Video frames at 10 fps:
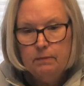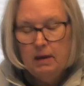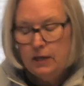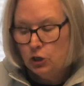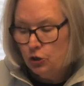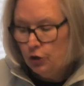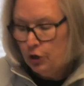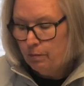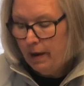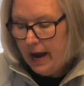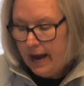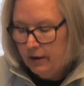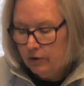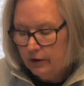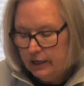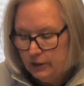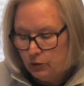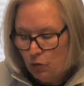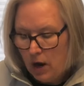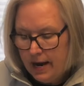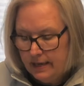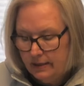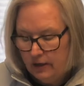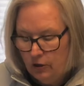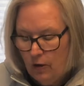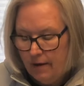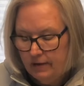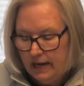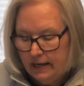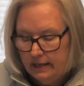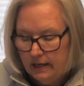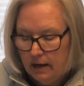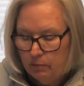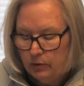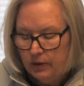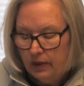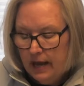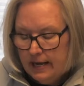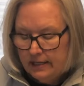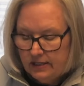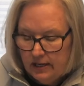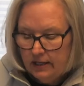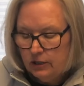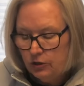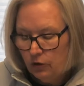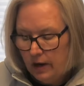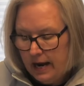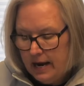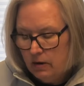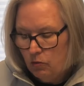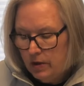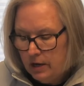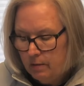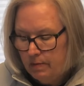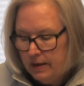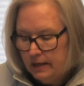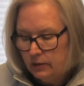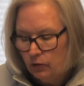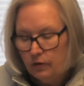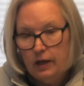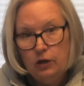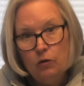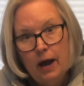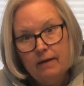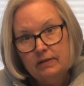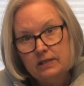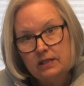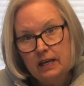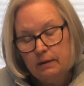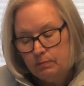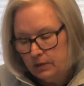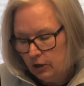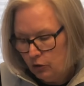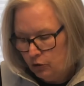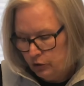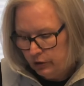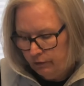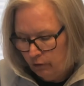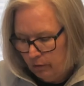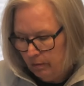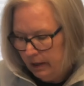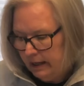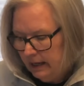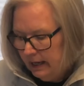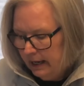Make sure your pattern is right, that you haven't ended up with six or eight week beads or that you haven't skipped a cruciform bead.